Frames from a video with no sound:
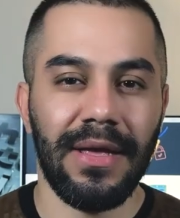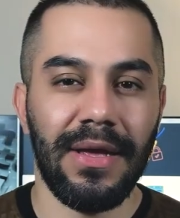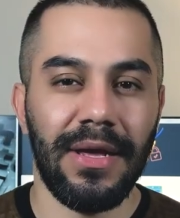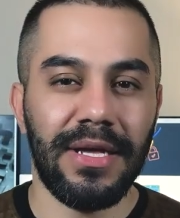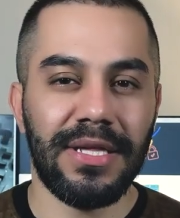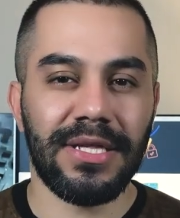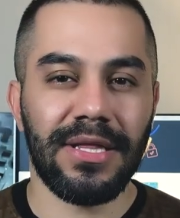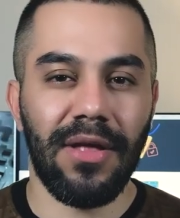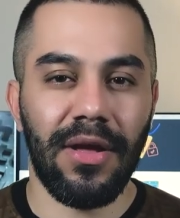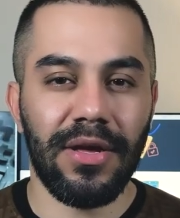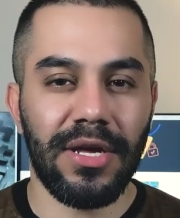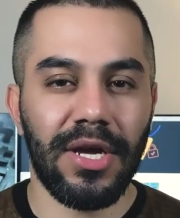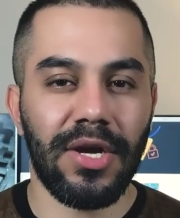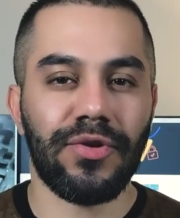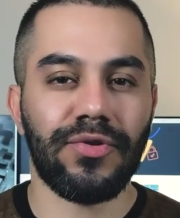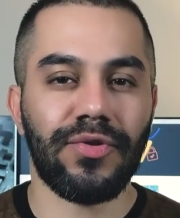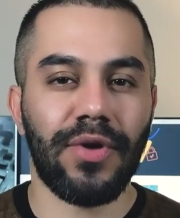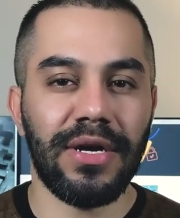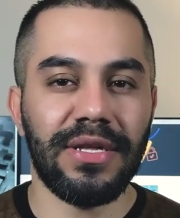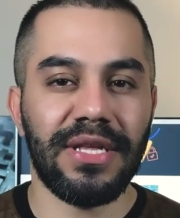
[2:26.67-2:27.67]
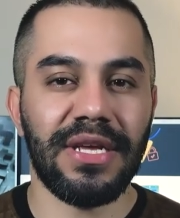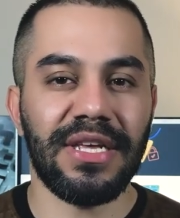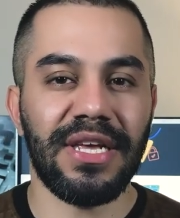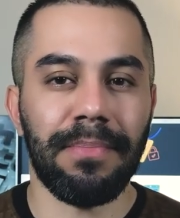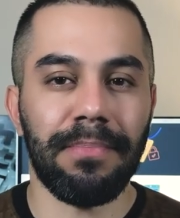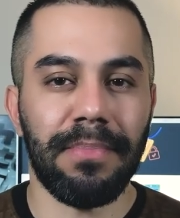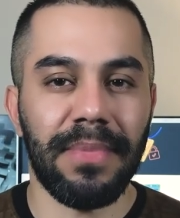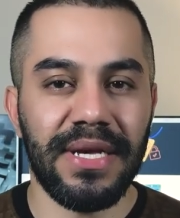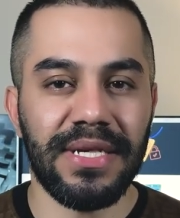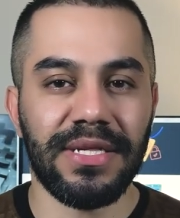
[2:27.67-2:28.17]
It's like writing a
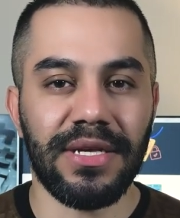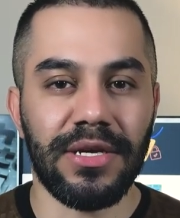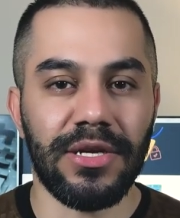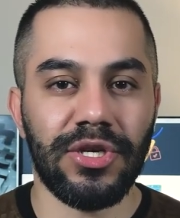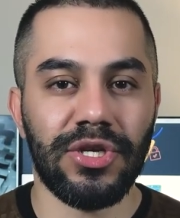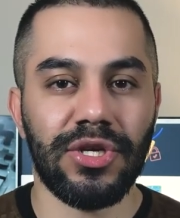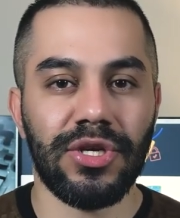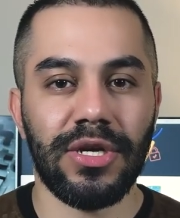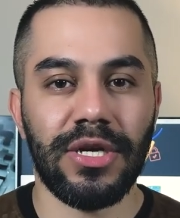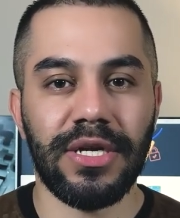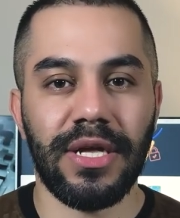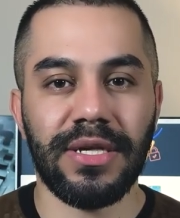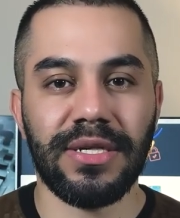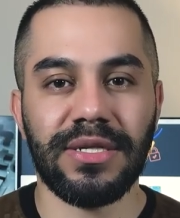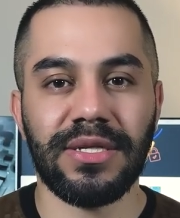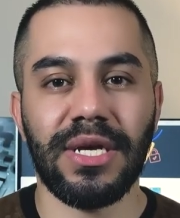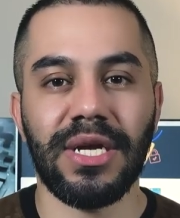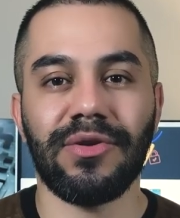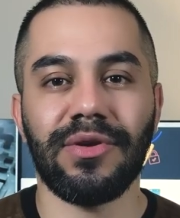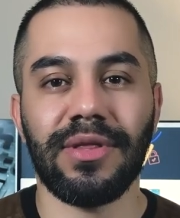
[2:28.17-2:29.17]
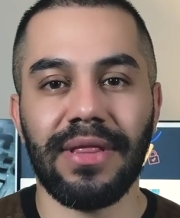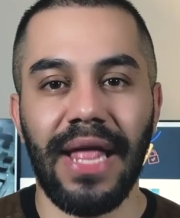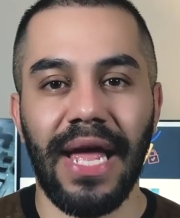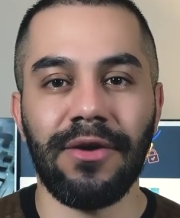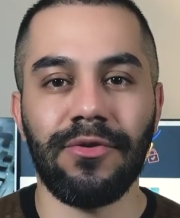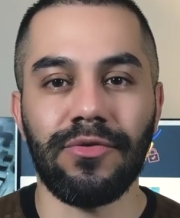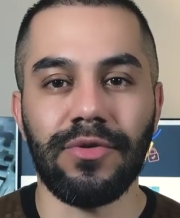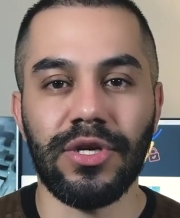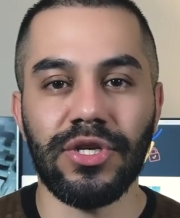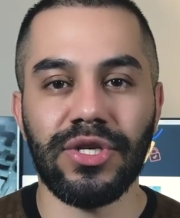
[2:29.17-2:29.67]
message in a secret
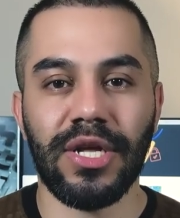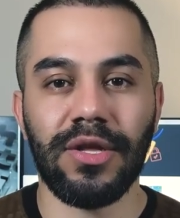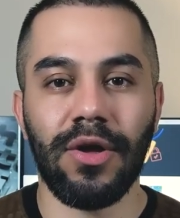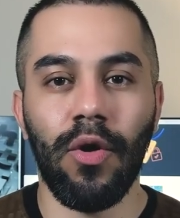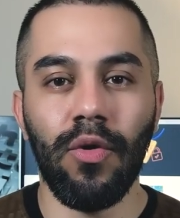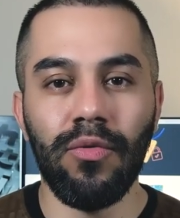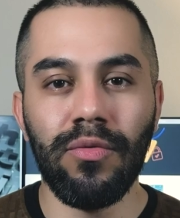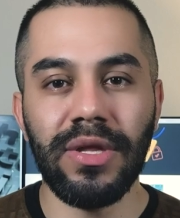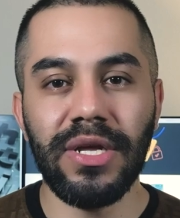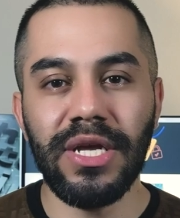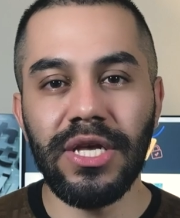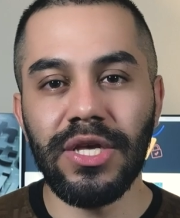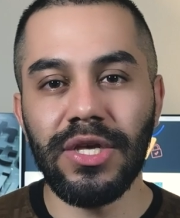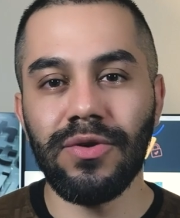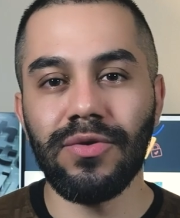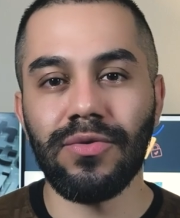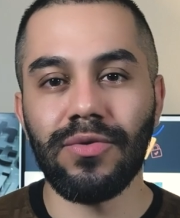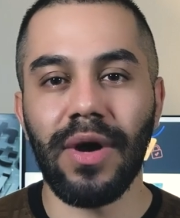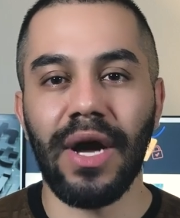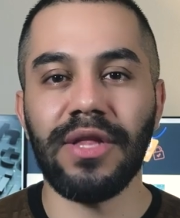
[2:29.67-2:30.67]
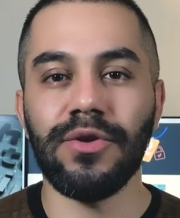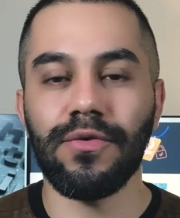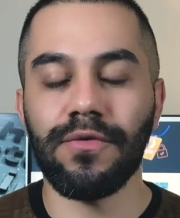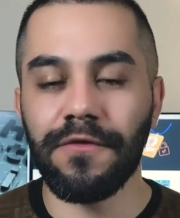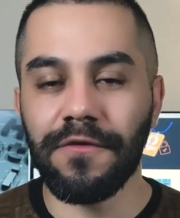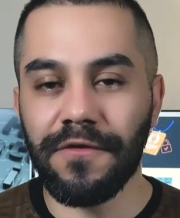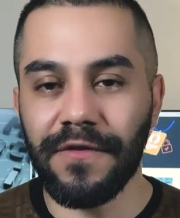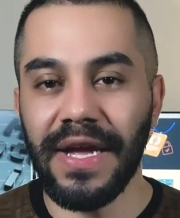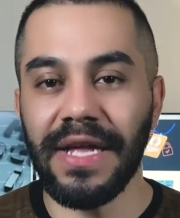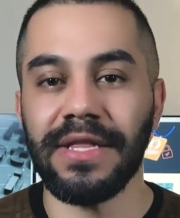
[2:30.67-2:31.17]
language that only you and your
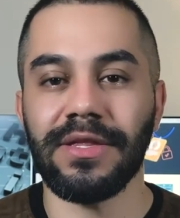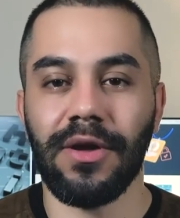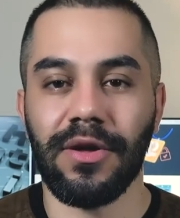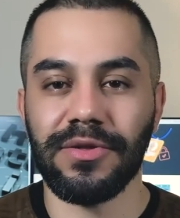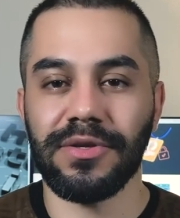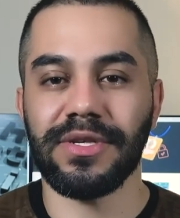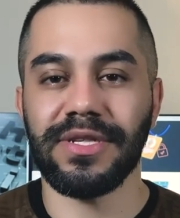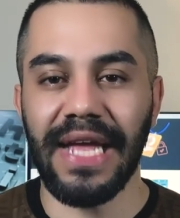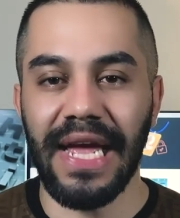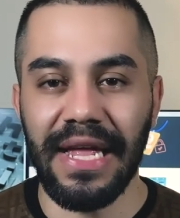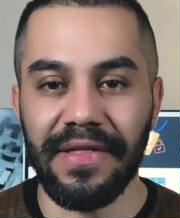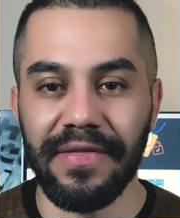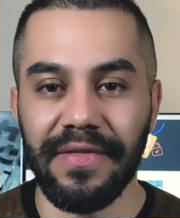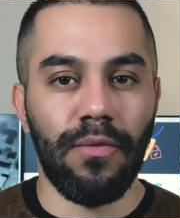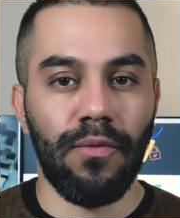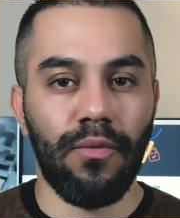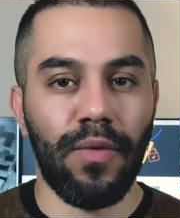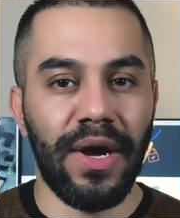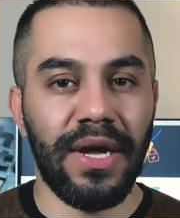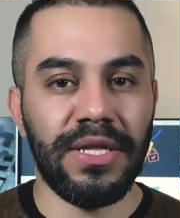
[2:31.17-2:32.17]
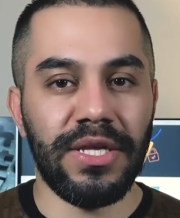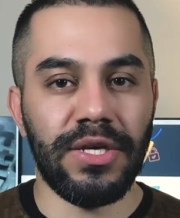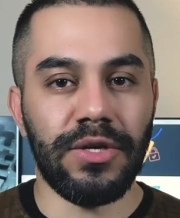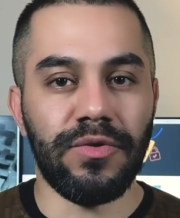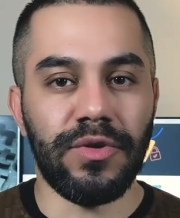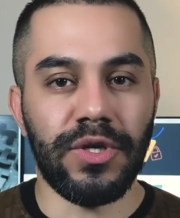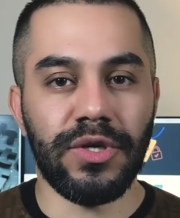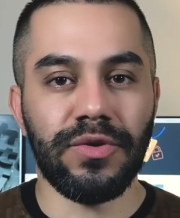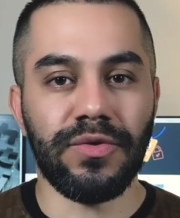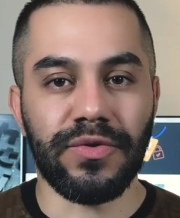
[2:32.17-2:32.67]
friend understand. When you
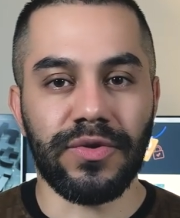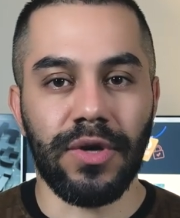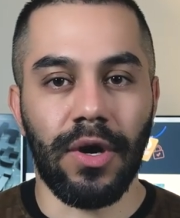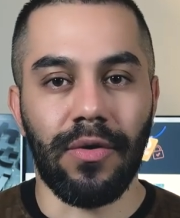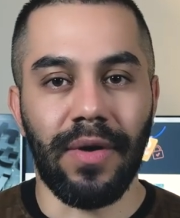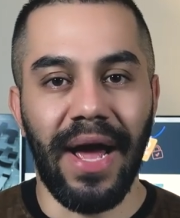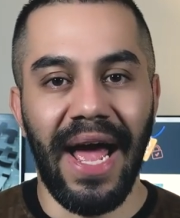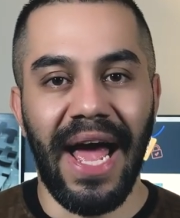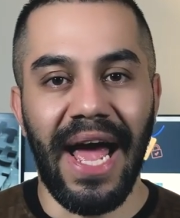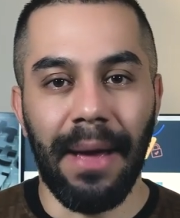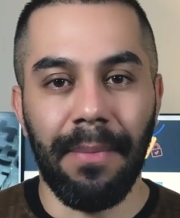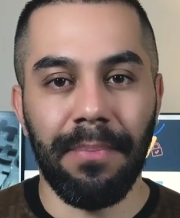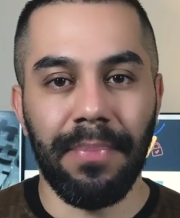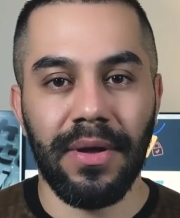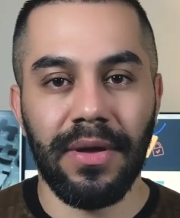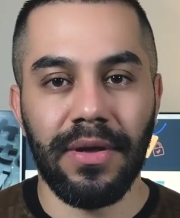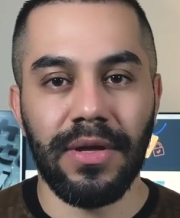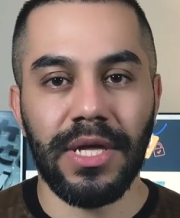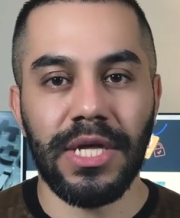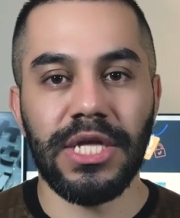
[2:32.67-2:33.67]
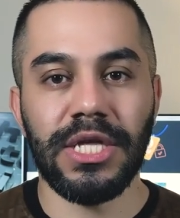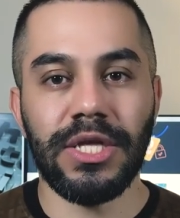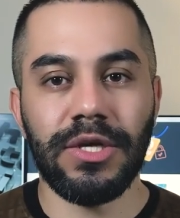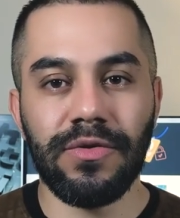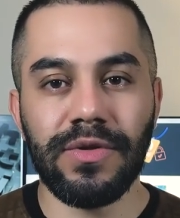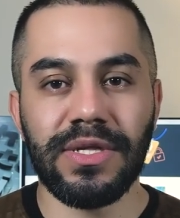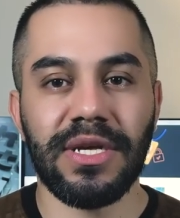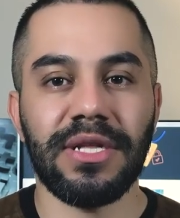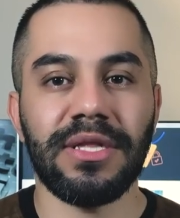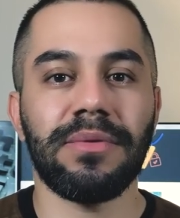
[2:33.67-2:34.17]
use our app, you
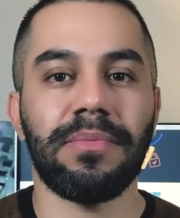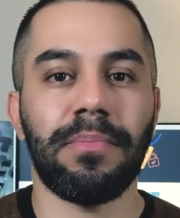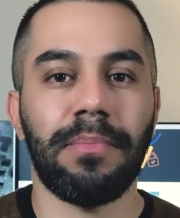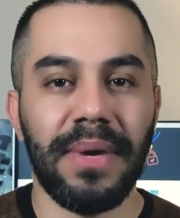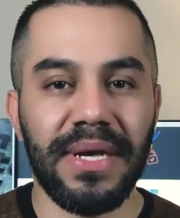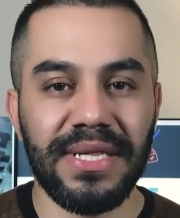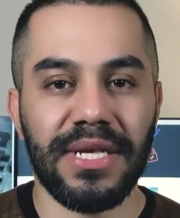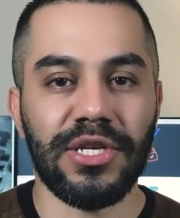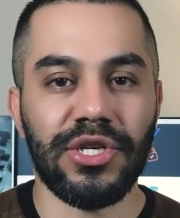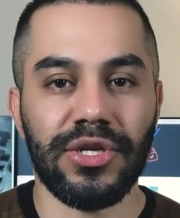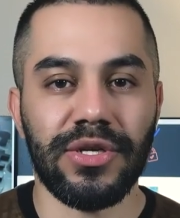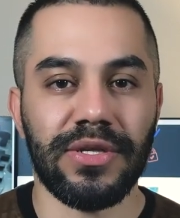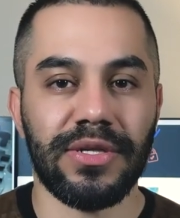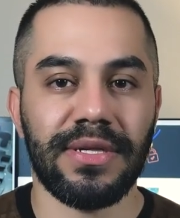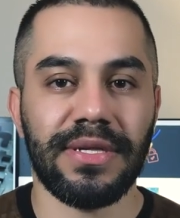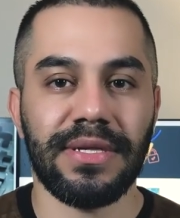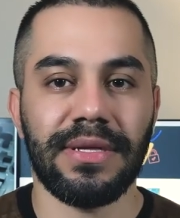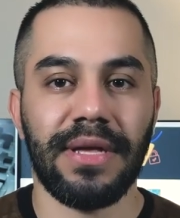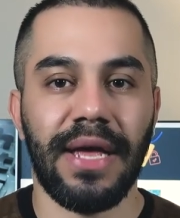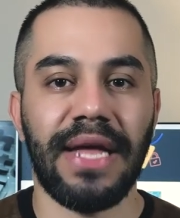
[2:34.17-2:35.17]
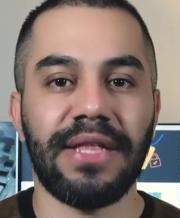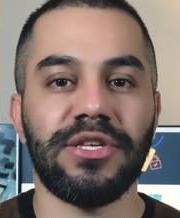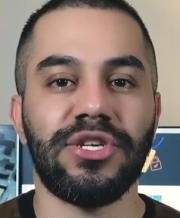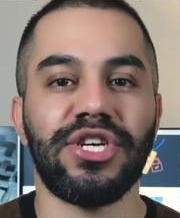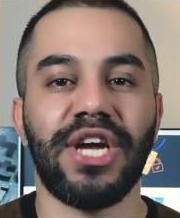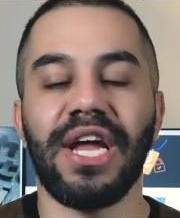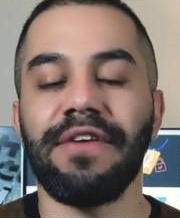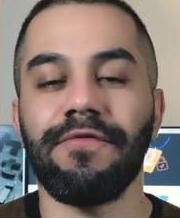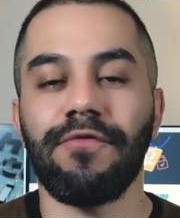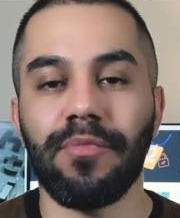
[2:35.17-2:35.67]
send messages and
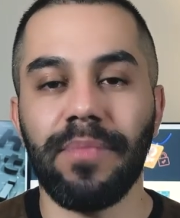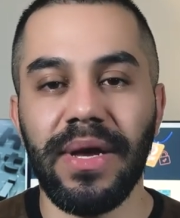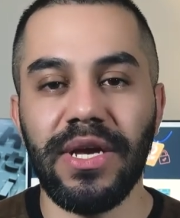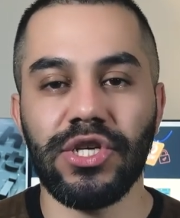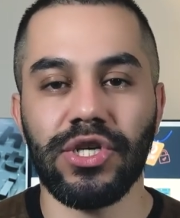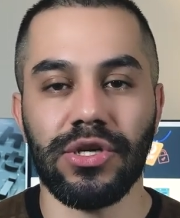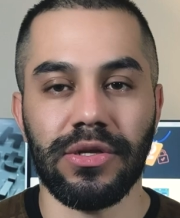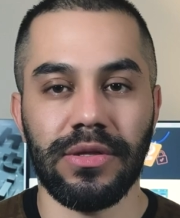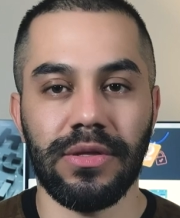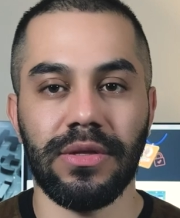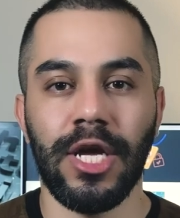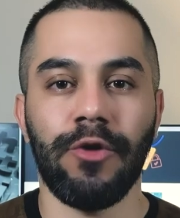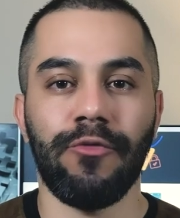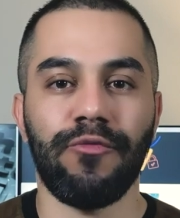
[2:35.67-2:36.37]
share information.